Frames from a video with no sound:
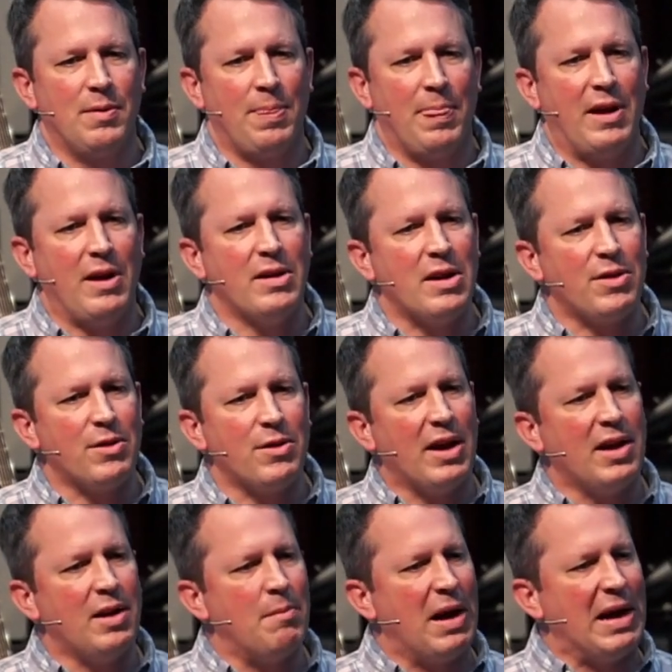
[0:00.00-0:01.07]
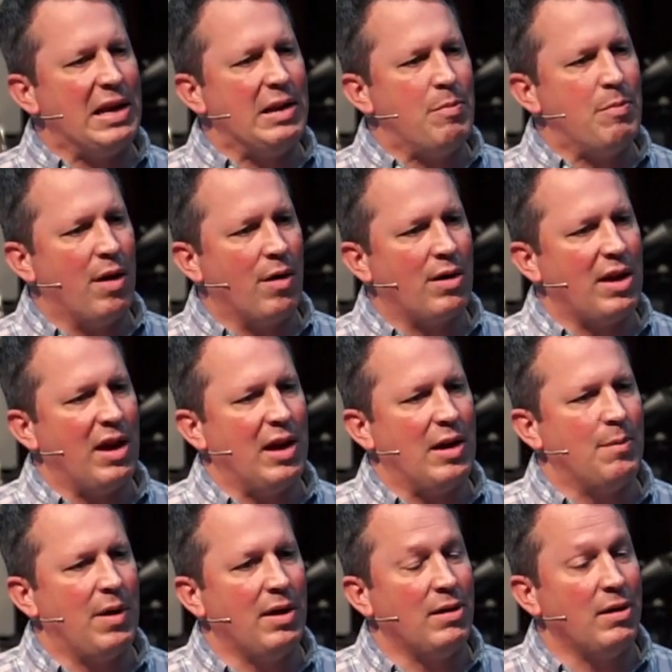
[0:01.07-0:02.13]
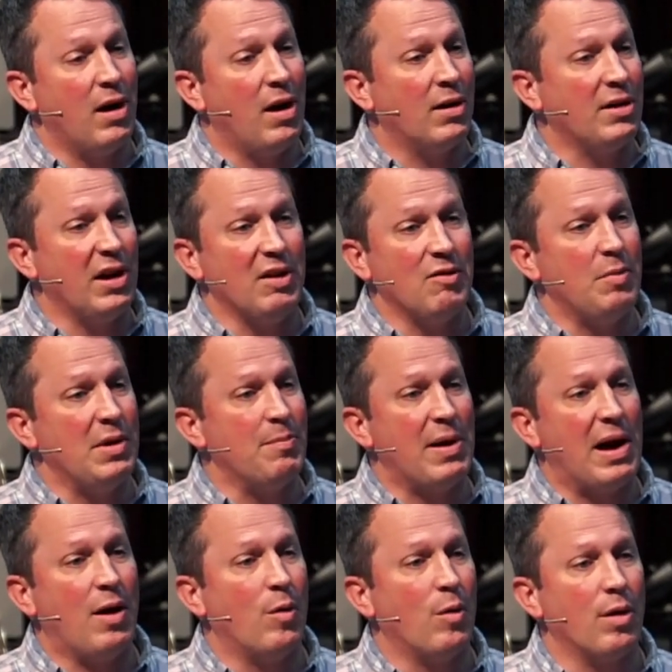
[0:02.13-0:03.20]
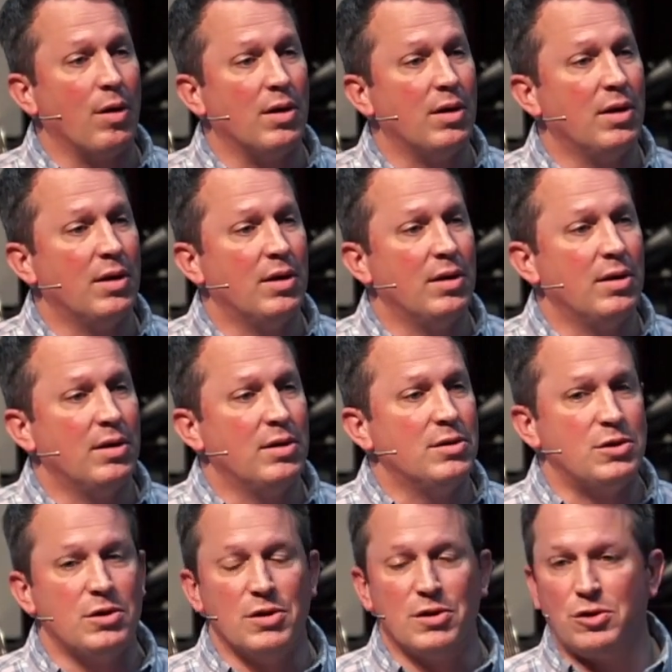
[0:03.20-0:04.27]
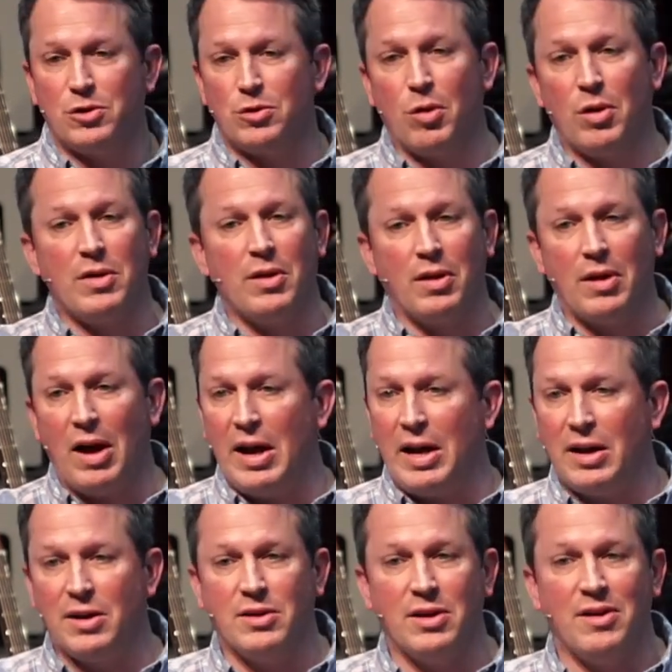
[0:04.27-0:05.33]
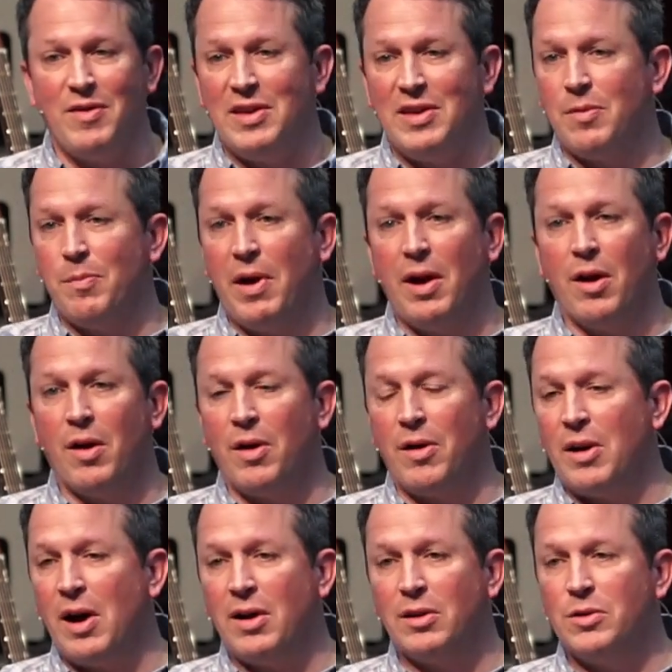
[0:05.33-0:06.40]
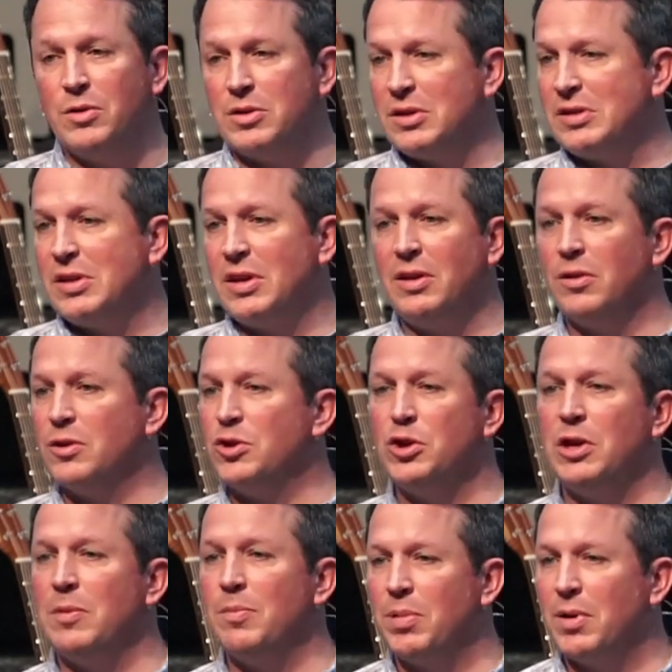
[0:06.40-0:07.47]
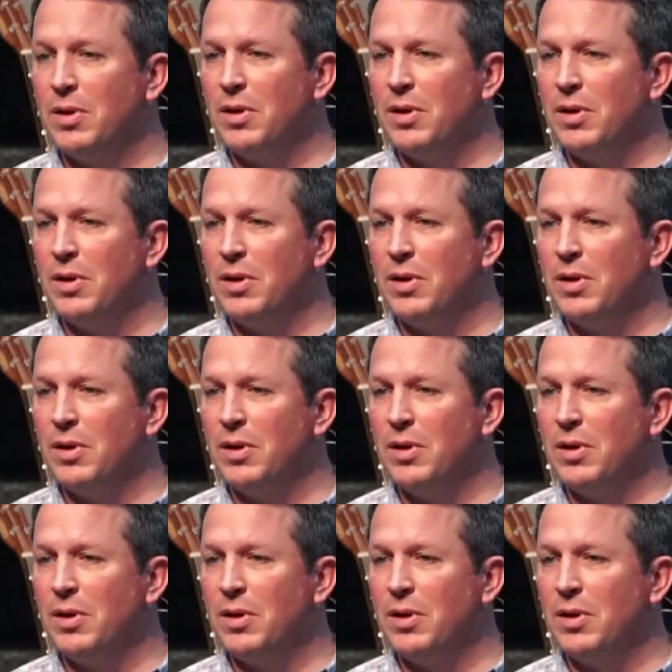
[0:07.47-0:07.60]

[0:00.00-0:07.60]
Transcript: And another night, a mighty bear came, and God gave me power to destroy the lion and to defeat the bear and not lose a single sheep.